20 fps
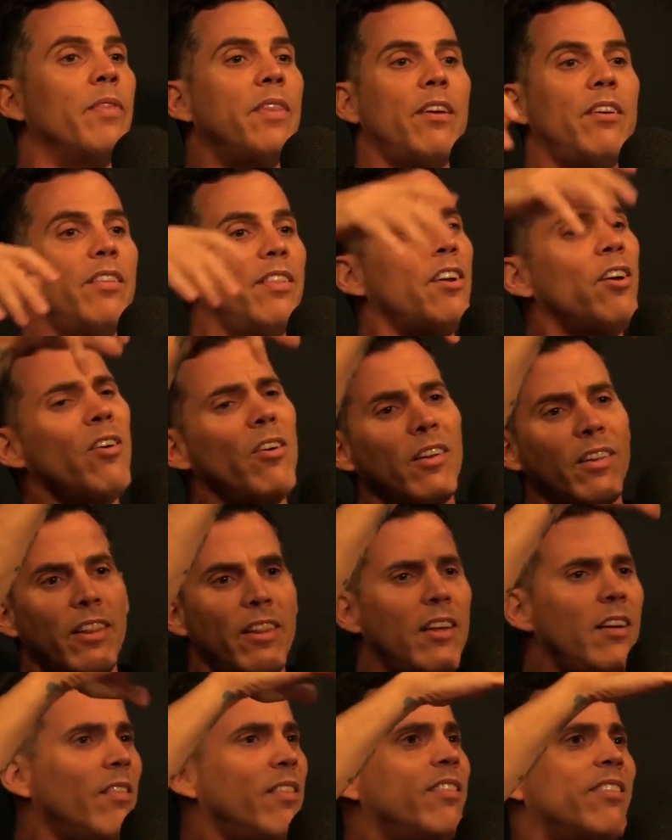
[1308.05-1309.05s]
There
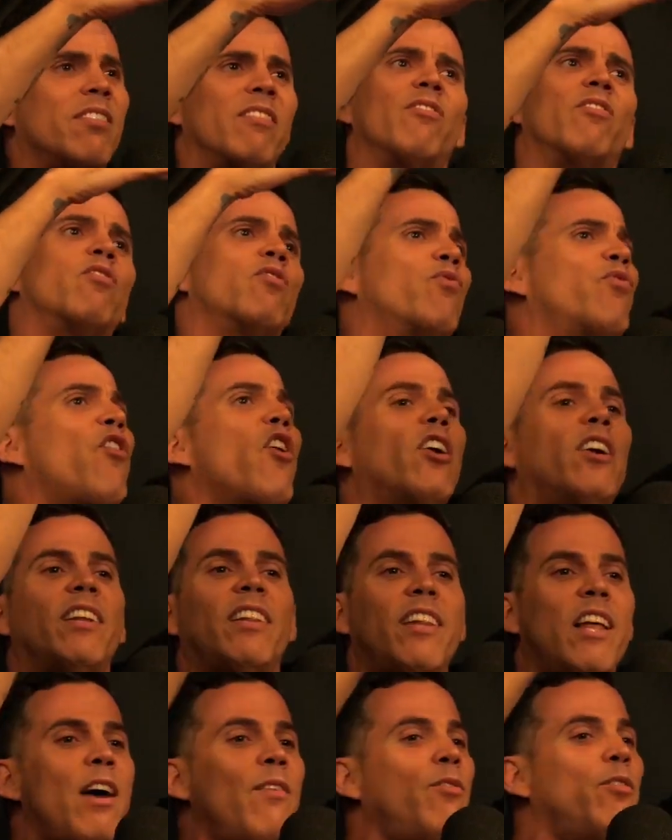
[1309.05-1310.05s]
are
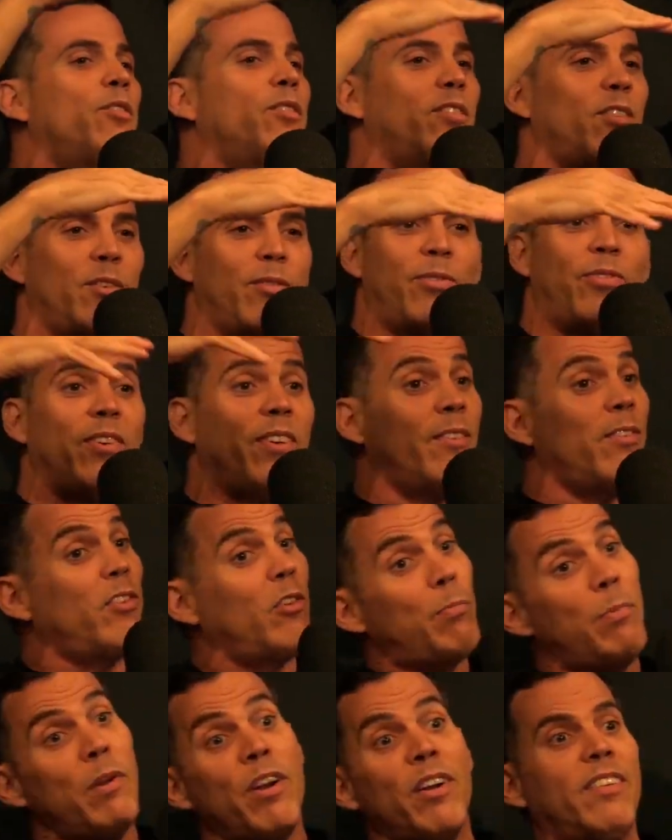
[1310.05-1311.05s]
fucking levels of
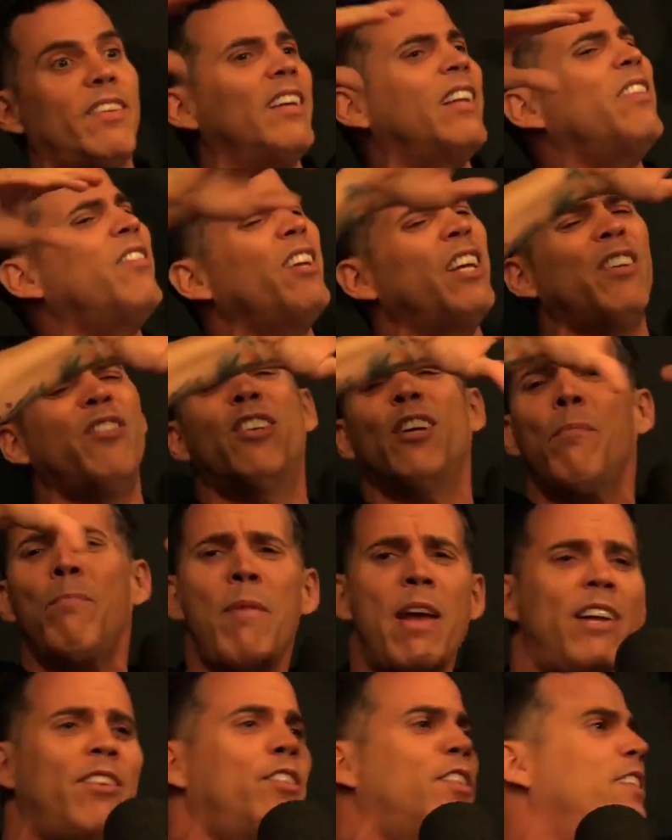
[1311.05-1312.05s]
spirits and
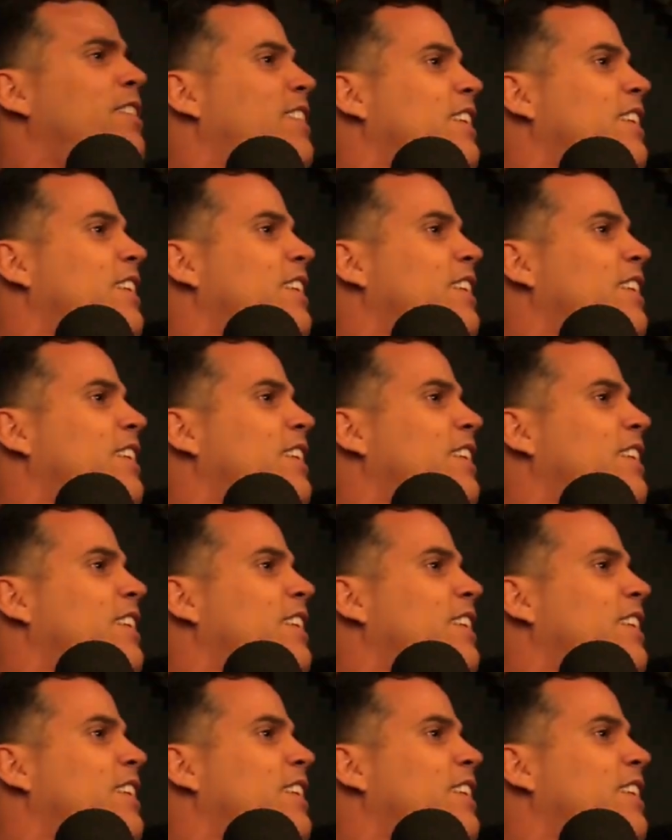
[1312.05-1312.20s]
dimensions,